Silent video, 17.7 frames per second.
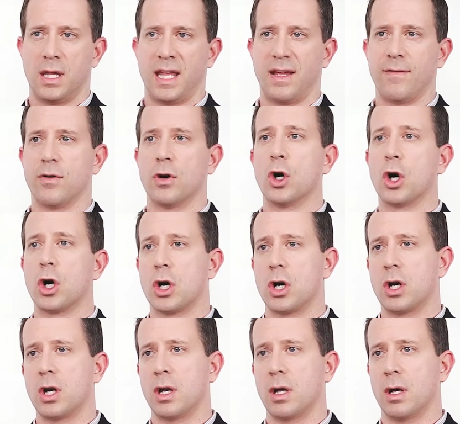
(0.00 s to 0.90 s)
They've
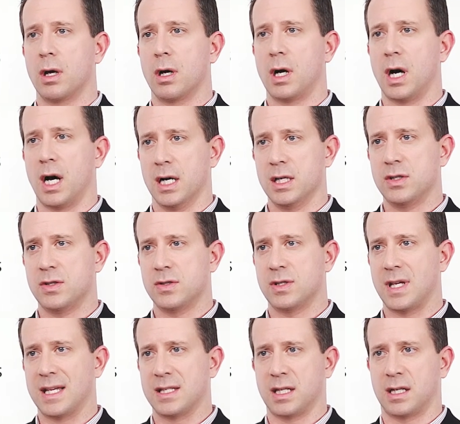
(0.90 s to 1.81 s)
learned
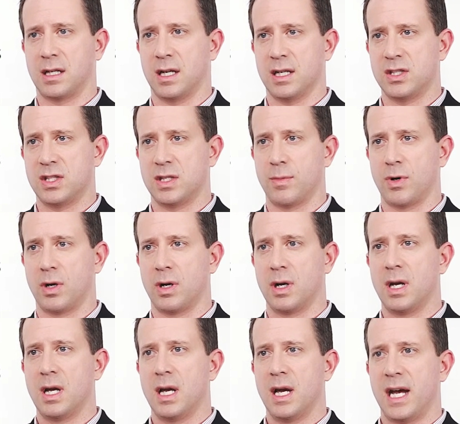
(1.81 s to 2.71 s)
us as a customer
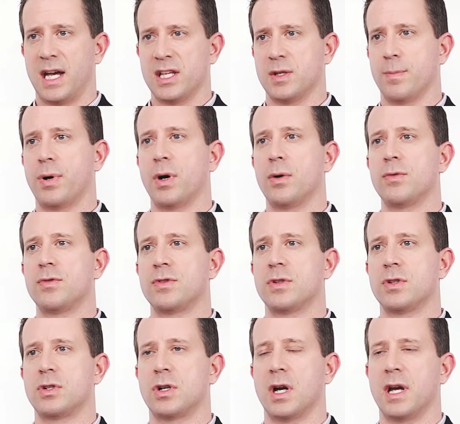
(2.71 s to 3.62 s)
as opposed
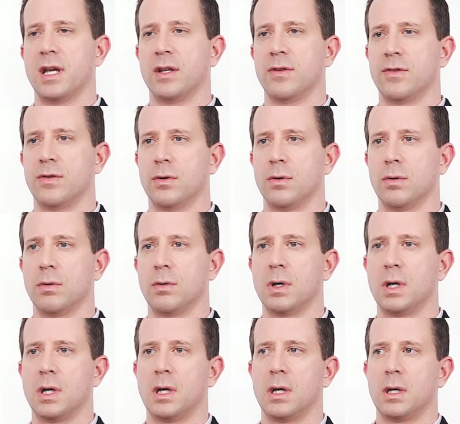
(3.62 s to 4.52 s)
to trying to
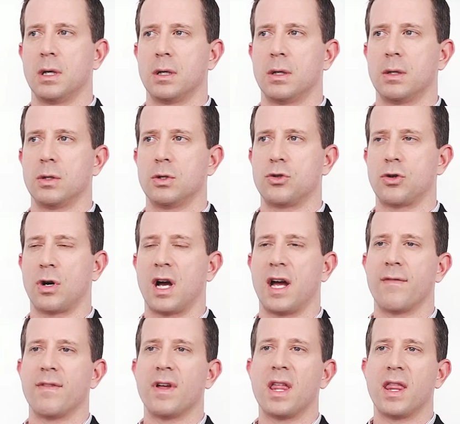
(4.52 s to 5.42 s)

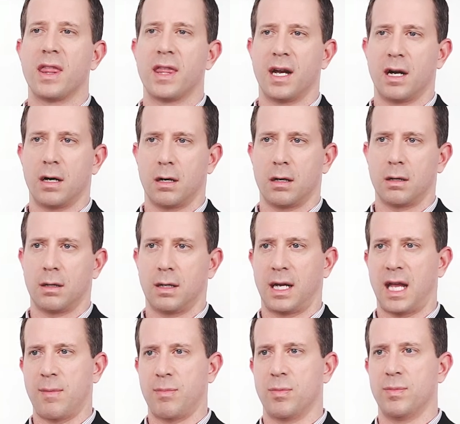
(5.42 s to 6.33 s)
drive their
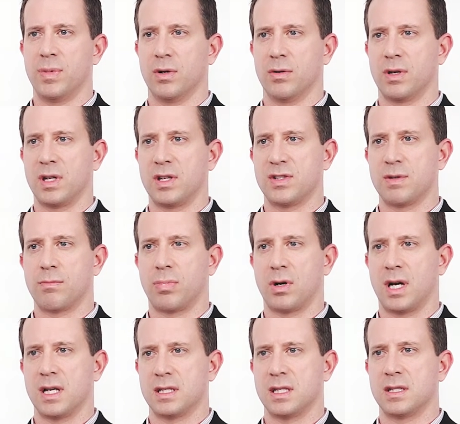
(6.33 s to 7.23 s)
capabilities and
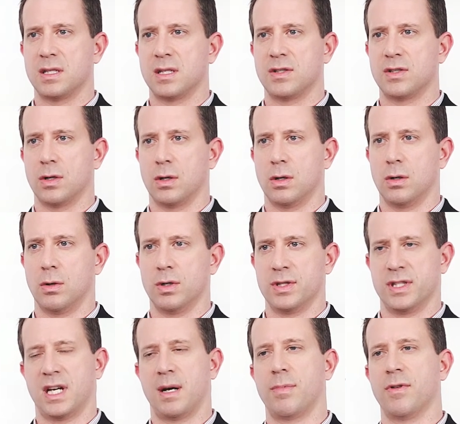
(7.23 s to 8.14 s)
processes
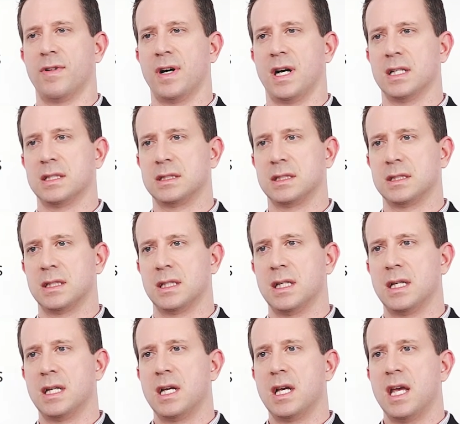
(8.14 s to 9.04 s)
on top of us.
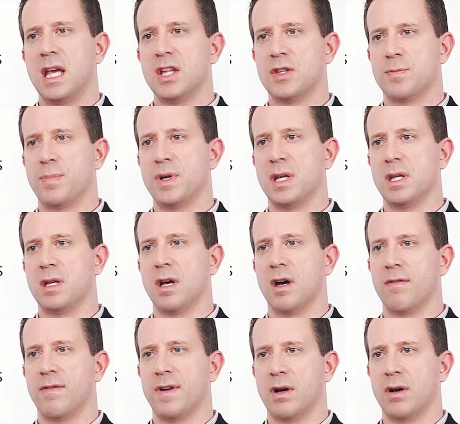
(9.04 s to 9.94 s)
It's been
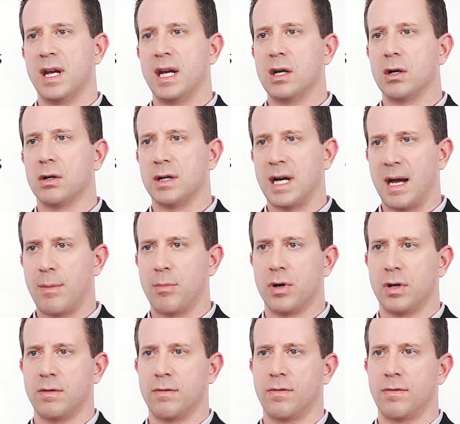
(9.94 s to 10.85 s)
a very
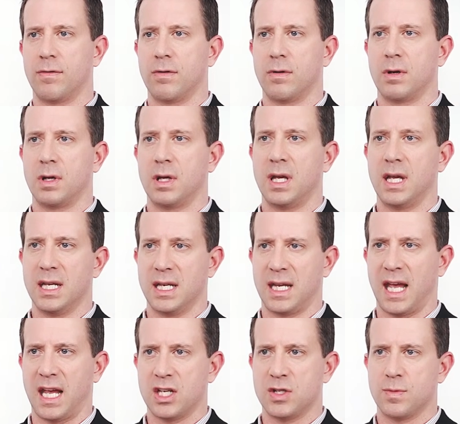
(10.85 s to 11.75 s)
collaborative
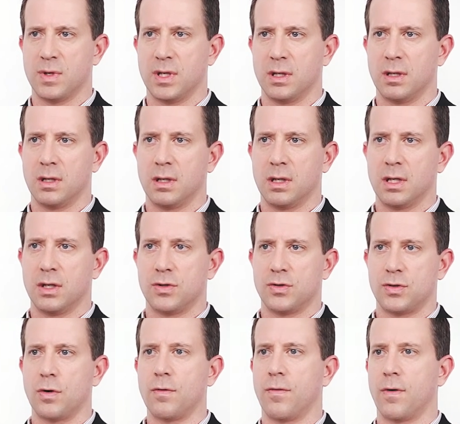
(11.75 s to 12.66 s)
engagement
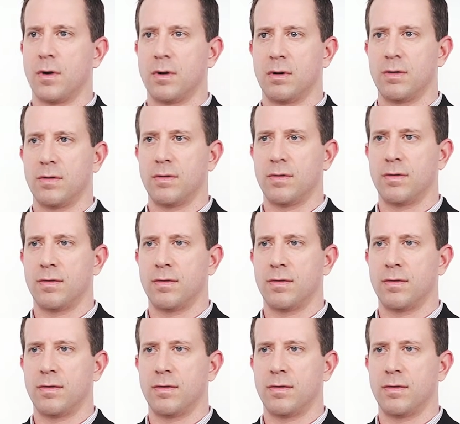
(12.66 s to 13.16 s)
so far.